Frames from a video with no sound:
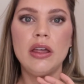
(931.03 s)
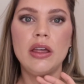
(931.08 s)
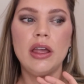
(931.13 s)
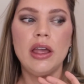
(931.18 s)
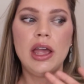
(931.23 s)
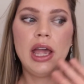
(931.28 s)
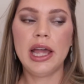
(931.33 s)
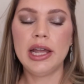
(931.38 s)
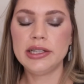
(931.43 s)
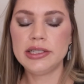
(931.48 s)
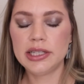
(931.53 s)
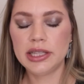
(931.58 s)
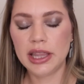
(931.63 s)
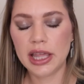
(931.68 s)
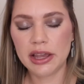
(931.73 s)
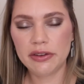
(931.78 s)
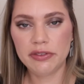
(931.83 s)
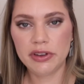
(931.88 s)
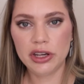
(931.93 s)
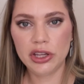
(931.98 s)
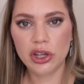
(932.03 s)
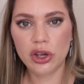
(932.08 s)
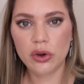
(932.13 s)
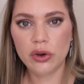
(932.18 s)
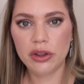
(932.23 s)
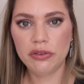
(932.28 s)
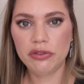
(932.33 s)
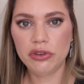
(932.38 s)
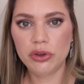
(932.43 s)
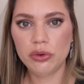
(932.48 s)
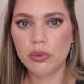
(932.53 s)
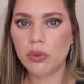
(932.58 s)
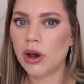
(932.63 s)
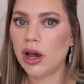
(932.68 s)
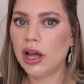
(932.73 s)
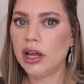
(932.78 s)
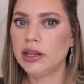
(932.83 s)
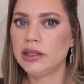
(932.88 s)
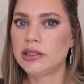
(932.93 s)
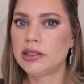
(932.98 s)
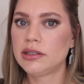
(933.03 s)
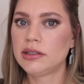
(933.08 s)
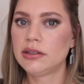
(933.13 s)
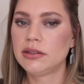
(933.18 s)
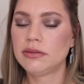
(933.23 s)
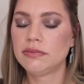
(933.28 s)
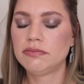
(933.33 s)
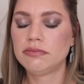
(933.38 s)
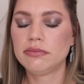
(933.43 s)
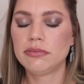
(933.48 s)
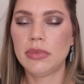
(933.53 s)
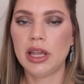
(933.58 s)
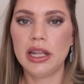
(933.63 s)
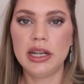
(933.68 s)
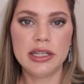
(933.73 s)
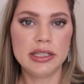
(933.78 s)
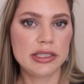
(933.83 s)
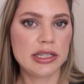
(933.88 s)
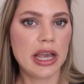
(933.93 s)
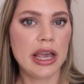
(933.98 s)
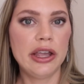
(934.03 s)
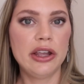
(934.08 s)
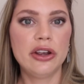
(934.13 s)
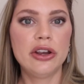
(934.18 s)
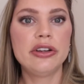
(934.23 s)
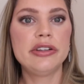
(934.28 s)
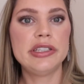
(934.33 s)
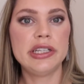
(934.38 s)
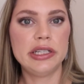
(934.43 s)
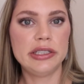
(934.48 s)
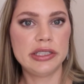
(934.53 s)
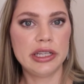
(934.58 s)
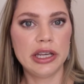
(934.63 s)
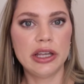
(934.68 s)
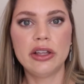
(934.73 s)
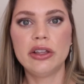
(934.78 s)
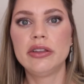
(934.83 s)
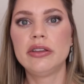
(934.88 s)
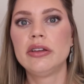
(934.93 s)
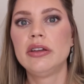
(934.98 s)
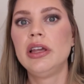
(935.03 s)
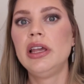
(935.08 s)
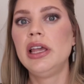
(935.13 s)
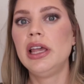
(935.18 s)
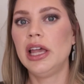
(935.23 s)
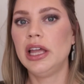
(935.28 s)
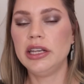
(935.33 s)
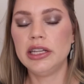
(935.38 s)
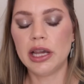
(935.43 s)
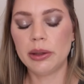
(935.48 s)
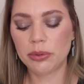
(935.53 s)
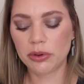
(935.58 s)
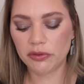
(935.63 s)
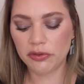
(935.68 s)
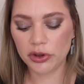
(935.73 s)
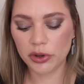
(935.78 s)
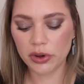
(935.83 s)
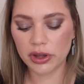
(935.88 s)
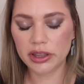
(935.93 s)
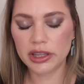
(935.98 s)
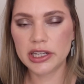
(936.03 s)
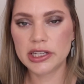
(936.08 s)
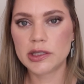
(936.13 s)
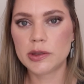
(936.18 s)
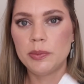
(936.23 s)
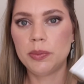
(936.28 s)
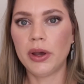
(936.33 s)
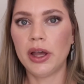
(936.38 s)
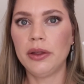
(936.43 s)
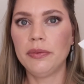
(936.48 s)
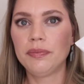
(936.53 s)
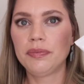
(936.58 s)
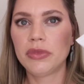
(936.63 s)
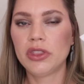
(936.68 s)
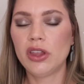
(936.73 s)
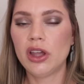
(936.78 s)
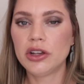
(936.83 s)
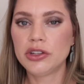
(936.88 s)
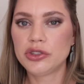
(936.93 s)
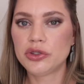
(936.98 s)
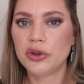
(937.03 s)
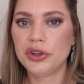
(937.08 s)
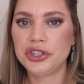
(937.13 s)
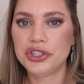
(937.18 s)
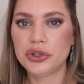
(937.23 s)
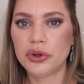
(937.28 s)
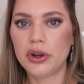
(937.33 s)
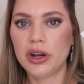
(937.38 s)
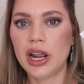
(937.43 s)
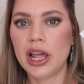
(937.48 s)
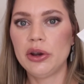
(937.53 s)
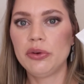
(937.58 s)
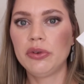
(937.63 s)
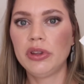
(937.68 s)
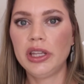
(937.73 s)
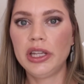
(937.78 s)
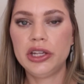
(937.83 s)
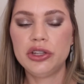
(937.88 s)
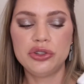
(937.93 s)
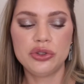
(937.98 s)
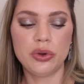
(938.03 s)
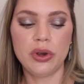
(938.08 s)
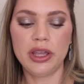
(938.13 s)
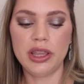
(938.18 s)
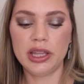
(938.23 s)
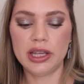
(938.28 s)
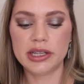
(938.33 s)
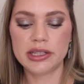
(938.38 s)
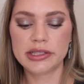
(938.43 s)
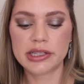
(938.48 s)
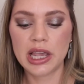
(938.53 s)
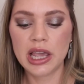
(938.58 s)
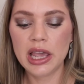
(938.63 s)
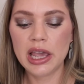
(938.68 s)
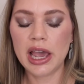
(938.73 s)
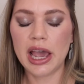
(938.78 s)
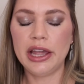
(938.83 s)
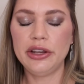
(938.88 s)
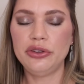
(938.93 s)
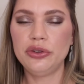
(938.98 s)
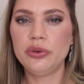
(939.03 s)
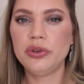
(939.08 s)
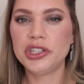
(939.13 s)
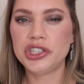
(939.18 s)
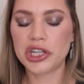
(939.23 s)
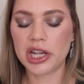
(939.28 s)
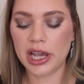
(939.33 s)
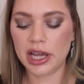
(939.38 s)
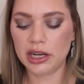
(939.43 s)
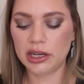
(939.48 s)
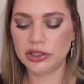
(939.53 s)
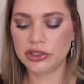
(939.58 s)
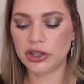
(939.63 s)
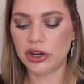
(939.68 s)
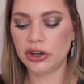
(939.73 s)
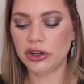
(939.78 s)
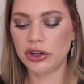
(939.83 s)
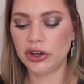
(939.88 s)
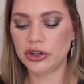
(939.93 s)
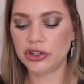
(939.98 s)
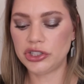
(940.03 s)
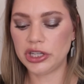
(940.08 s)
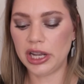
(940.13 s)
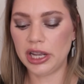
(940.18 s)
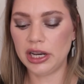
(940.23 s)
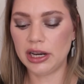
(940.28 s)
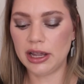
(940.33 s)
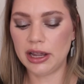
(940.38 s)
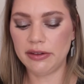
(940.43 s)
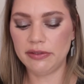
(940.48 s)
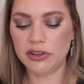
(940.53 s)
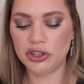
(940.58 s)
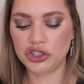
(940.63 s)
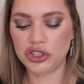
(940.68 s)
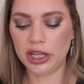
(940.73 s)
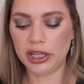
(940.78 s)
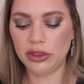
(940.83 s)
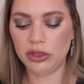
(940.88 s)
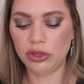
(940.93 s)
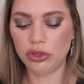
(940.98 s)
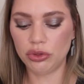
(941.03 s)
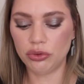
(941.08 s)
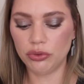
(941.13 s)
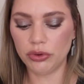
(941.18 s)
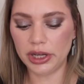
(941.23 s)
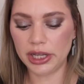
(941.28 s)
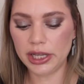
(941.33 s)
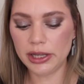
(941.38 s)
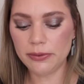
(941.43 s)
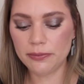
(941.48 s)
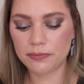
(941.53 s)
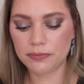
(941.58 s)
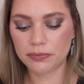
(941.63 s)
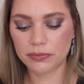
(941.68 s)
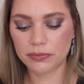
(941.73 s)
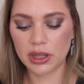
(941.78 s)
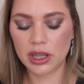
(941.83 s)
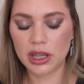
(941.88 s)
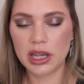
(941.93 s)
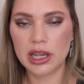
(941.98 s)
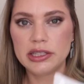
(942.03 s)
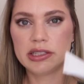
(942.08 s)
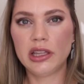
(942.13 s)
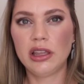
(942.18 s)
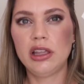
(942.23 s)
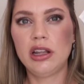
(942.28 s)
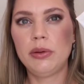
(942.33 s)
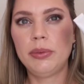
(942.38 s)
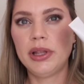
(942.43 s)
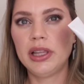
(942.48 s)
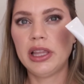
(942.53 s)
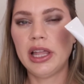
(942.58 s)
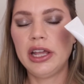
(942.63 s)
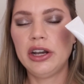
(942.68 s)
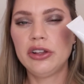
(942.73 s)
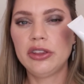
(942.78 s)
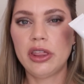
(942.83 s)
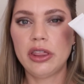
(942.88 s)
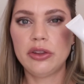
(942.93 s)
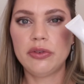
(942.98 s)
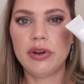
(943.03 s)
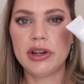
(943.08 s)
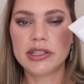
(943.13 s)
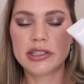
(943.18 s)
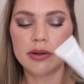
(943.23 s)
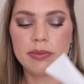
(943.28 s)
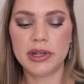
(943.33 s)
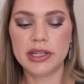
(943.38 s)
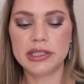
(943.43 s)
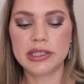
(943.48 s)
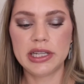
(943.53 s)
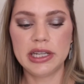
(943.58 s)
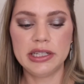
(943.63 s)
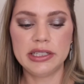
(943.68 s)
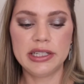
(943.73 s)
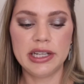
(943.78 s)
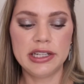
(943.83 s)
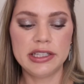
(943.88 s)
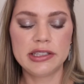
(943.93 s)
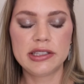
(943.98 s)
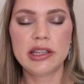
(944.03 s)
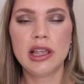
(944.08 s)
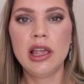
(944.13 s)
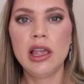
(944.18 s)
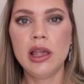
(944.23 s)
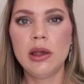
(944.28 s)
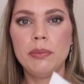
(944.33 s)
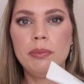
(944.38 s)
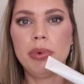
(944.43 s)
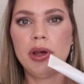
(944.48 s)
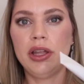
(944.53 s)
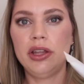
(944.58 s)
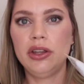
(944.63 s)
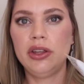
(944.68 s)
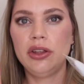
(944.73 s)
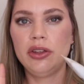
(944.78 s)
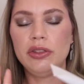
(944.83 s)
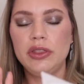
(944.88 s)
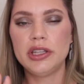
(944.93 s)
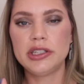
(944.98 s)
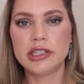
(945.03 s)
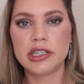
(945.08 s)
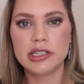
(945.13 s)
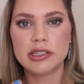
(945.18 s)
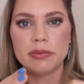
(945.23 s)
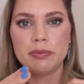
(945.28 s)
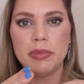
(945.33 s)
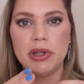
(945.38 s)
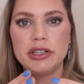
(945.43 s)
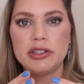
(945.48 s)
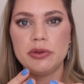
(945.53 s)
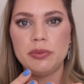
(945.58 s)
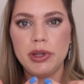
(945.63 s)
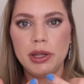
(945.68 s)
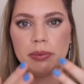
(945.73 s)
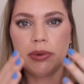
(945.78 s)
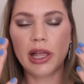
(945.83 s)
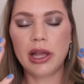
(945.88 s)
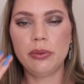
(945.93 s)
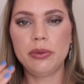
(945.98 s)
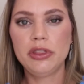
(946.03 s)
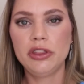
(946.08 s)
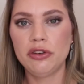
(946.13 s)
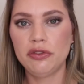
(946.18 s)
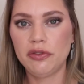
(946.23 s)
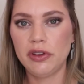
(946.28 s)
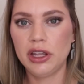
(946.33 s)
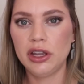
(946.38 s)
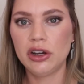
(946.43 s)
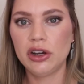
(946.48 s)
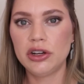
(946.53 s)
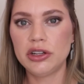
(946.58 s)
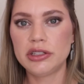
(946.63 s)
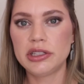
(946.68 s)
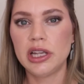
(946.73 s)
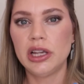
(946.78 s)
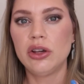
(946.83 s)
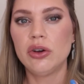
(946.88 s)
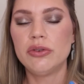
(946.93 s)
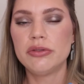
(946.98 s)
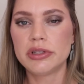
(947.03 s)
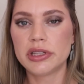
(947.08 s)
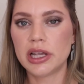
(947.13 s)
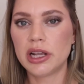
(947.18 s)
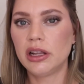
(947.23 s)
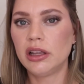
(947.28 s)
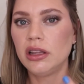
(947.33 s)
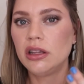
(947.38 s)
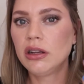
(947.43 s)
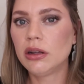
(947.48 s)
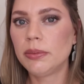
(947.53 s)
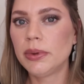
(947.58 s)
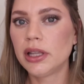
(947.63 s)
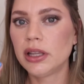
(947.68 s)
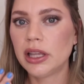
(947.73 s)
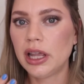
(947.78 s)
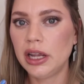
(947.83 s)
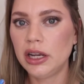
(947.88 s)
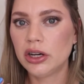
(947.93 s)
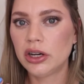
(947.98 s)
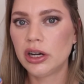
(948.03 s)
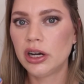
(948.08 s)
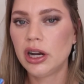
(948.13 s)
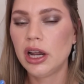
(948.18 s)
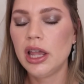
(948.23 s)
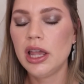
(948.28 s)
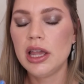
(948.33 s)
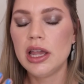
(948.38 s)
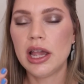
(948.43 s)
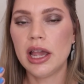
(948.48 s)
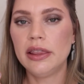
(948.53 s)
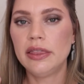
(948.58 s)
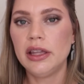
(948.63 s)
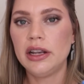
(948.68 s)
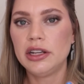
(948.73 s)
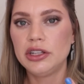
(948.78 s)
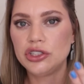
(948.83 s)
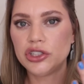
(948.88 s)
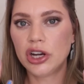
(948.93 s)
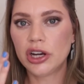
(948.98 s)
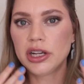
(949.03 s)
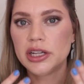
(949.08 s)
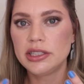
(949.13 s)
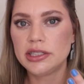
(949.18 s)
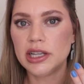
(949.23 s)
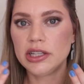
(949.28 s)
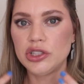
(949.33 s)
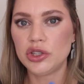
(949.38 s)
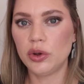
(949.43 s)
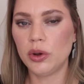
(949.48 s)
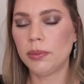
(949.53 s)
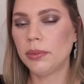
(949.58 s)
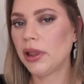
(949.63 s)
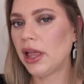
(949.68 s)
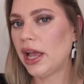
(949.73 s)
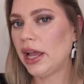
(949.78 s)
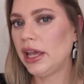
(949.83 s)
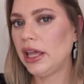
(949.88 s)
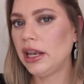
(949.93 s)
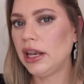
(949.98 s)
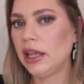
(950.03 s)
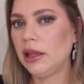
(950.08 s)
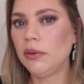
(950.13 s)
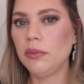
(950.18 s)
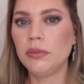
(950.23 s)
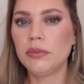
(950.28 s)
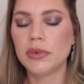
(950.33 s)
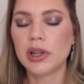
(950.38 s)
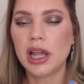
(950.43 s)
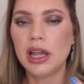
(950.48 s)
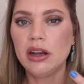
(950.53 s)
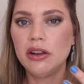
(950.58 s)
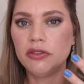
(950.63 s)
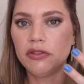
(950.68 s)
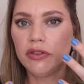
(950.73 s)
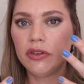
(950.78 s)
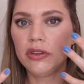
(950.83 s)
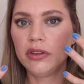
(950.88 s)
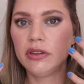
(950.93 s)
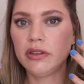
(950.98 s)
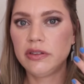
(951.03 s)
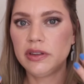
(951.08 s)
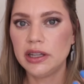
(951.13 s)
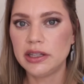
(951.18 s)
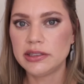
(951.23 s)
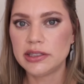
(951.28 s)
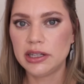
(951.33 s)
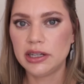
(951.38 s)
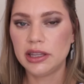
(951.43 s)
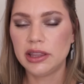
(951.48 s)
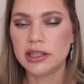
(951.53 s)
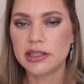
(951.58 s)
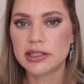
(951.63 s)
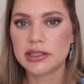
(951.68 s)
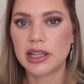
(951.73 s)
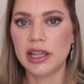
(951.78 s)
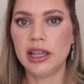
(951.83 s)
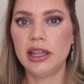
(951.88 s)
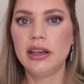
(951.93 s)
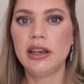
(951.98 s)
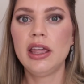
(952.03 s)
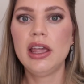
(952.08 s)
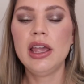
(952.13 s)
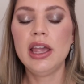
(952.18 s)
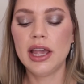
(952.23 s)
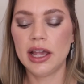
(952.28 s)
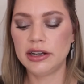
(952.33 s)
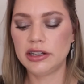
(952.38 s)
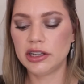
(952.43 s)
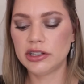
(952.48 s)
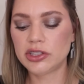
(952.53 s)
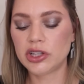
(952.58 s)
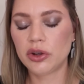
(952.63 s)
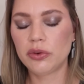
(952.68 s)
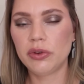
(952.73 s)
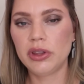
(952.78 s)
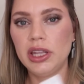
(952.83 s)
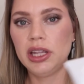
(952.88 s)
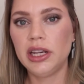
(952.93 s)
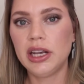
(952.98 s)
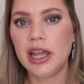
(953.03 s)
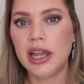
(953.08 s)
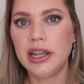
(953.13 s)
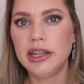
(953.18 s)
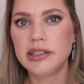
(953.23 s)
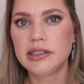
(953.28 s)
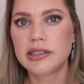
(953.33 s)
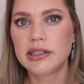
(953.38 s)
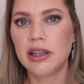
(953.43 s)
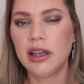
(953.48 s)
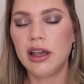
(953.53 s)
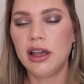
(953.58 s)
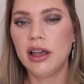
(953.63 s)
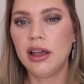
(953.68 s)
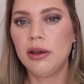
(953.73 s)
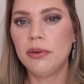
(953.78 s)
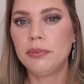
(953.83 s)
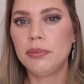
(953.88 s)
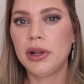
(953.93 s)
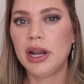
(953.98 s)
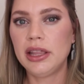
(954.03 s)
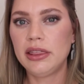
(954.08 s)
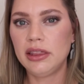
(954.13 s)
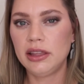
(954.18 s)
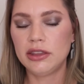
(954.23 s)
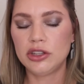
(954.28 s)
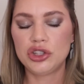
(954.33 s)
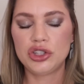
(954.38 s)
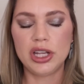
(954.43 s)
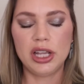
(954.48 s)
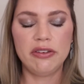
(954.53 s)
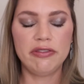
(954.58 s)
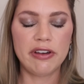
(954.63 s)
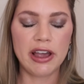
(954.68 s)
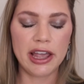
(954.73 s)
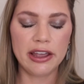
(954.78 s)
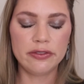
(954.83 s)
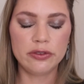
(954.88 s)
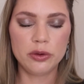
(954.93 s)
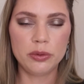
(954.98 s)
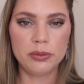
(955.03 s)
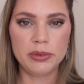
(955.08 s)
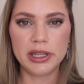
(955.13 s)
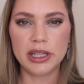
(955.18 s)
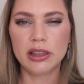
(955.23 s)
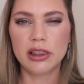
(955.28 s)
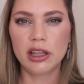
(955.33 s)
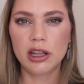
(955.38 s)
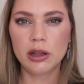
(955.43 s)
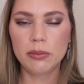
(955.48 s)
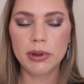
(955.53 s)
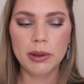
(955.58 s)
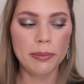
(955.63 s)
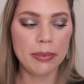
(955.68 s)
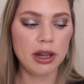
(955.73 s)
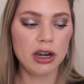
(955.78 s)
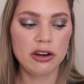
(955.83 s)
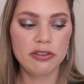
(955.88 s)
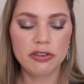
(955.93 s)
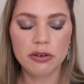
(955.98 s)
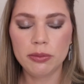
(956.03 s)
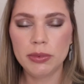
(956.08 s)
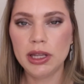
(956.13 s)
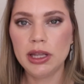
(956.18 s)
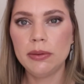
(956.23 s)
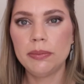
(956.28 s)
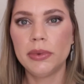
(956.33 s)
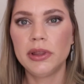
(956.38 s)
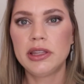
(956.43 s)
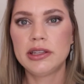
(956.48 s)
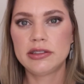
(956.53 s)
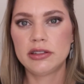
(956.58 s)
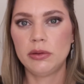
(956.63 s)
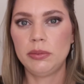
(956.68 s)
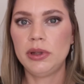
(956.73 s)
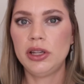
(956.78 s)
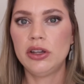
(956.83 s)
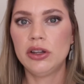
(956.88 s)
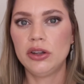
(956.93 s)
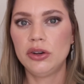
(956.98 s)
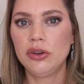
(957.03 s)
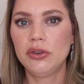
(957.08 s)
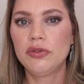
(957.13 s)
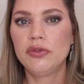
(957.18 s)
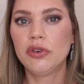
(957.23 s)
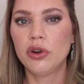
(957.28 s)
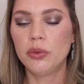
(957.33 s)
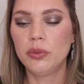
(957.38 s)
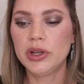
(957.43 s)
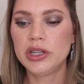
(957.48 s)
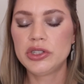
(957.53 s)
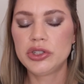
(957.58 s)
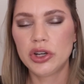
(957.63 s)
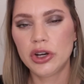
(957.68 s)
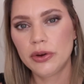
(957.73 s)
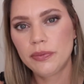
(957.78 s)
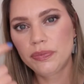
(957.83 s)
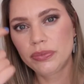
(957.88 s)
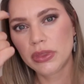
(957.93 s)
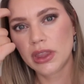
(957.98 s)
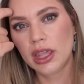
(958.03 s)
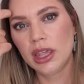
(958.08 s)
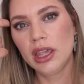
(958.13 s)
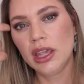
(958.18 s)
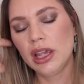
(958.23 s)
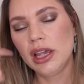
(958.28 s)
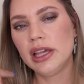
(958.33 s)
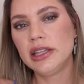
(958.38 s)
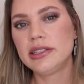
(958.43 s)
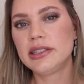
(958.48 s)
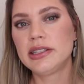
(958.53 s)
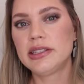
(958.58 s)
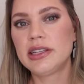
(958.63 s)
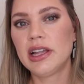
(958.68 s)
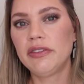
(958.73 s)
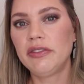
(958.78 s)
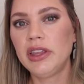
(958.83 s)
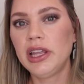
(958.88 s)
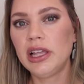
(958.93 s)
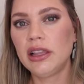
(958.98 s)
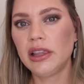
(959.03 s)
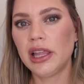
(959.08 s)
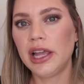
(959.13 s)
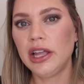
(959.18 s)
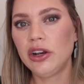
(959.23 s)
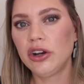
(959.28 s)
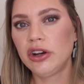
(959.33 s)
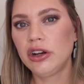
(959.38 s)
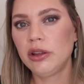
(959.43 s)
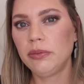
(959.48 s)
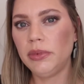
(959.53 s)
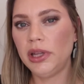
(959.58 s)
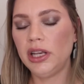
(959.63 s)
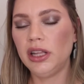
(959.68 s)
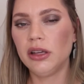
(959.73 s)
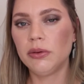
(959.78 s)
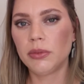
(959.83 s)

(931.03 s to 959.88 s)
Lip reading: head to that video if you want an entire detailed in-depth review on this, but long story short, I really enjoy this. I do wish I had a darker shade. I have the shade 3. It's a little bit lighter than the rest of my skin tints, but this is meant to be applied with your fingers. It goes on a little bit lighter, and then it darkens as you apply it and kind of sinks into the skin. It does look really nice, but I think the shade 5 would be a little bit better for me, but this will be good for winter. This is definitely a lighter to medium